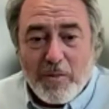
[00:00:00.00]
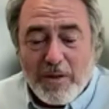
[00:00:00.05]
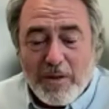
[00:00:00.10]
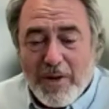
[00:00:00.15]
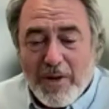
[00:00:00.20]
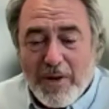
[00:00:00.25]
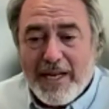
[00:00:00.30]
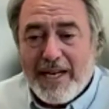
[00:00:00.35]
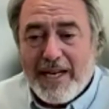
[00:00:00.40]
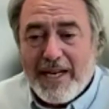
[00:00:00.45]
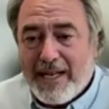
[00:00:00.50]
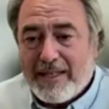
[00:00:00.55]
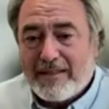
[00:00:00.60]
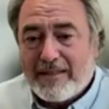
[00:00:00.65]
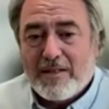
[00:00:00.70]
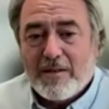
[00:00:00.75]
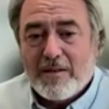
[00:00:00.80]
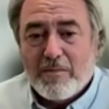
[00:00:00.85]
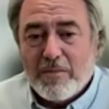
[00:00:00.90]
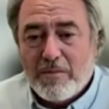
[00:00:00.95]
we might
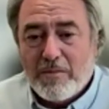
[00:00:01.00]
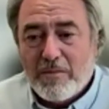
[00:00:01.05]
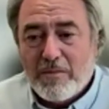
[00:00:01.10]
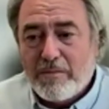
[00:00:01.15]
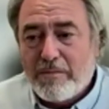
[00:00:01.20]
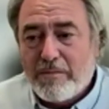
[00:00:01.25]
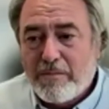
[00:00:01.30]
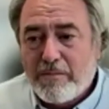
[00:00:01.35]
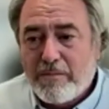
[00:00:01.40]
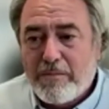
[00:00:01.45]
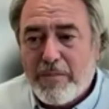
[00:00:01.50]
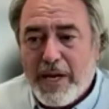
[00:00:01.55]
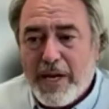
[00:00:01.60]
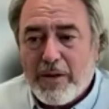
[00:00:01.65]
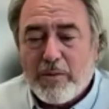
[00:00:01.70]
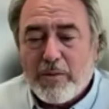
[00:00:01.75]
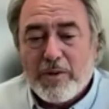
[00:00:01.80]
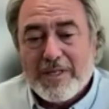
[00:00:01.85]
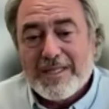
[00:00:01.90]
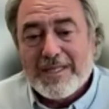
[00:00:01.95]
add some
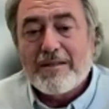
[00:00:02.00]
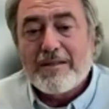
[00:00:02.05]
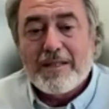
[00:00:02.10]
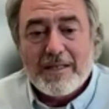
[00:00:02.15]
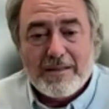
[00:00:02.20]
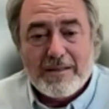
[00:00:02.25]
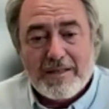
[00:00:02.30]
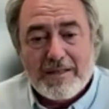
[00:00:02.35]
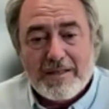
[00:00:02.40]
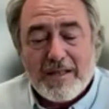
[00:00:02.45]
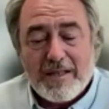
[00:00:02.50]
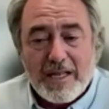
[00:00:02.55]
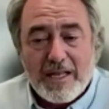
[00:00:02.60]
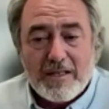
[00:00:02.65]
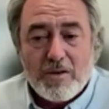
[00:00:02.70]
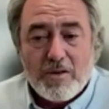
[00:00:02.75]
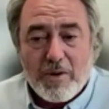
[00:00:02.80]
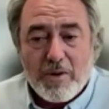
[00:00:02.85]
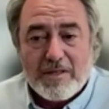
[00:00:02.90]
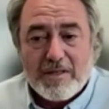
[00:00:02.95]
better resilience
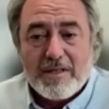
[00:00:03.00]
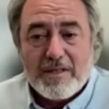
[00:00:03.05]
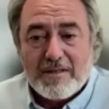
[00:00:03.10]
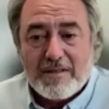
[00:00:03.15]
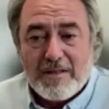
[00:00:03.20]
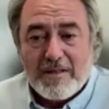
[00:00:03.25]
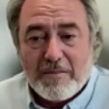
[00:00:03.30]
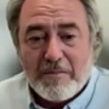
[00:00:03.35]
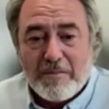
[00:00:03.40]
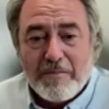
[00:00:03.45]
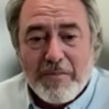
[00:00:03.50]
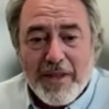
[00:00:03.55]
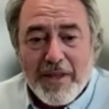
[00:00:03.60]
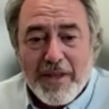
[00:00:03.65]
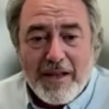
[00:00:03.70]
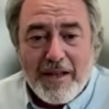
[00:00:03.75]
into our system,